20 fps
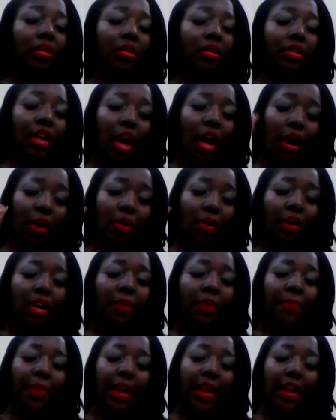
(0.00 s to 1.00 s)
Don't
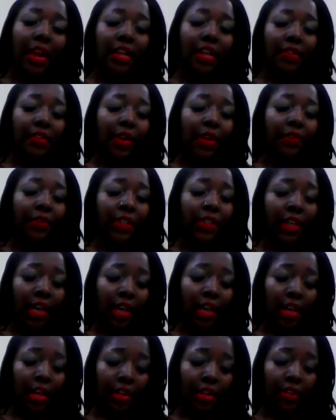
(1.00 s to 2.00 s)
compare yourself to
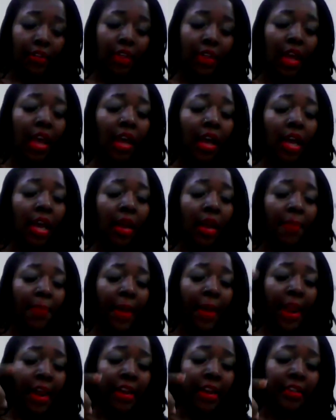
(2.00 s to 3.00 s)
others.
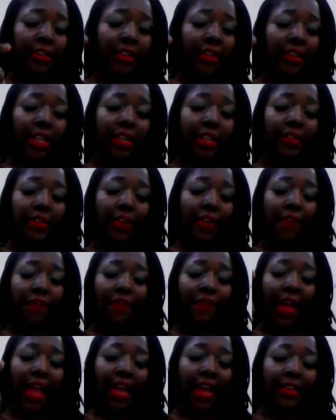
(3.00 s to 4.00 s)
Comparison is the
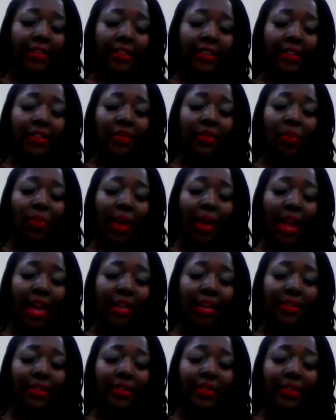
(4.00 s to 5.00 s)
fastest
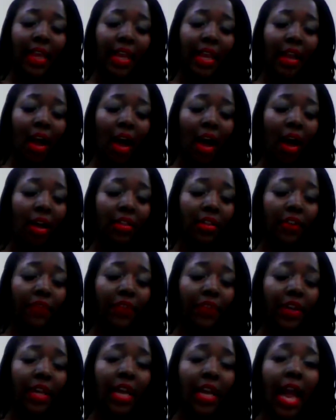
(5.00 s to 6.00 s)
way to take all the
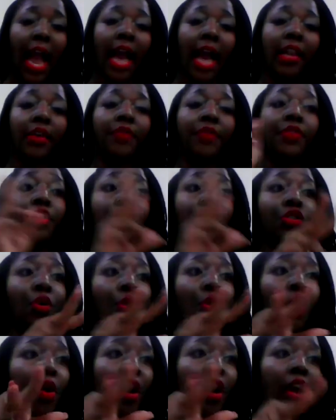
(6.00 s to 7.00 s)
fun out of
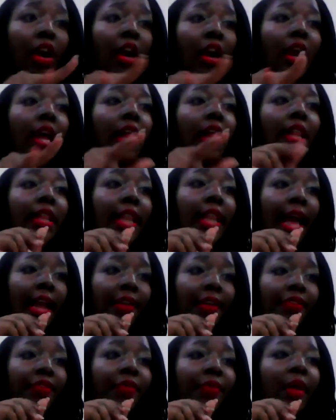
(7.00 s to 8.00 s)
your
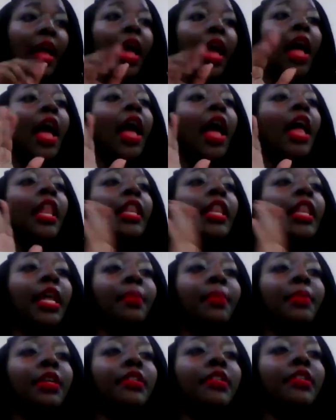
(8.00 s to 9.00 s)
life. Let
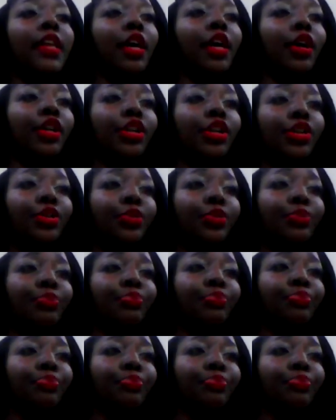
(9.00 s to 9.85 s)
me tell you,